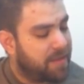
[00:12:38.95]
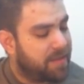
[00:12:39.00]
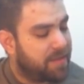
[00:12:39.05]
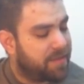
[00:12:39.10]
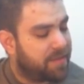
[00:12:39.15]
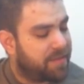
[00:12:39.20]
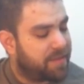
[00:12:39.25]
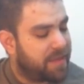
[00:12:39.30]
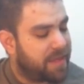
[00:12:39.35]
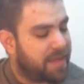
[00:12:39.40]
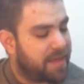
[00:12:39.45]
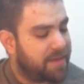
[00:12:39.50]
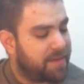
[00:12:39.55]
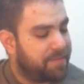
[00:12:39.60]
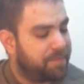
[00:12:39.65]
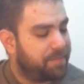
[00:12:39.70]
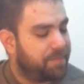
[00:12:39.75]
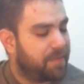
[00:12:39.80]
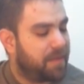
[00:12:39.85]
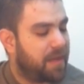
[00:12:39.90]

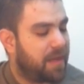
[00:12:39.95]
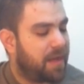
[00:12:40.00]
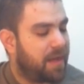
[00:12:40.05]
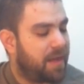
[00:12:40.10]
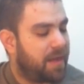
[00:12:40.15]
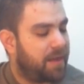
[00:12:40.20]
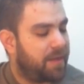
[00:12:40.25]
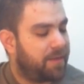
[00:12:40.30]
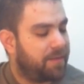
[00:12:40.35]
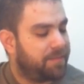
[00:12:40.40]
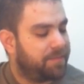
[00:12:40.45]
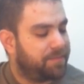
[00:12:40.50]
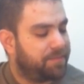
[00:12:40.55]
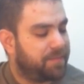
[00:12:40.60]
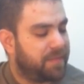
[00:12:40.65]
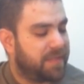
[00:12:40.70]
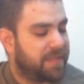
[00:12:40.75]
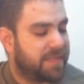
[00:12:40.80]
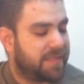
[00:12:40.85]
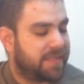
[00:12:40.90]
Then
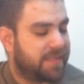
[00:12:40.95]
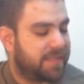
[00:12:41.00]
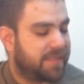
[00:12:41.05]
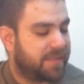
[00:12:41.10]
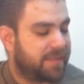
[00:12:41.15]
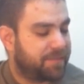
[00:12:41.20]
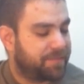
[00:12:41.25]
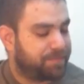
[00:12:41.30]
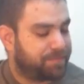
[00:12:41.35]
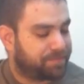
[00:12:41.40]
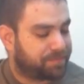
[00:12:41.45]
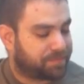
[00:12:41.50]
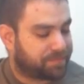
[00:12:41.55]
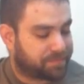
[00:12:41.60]
um, it's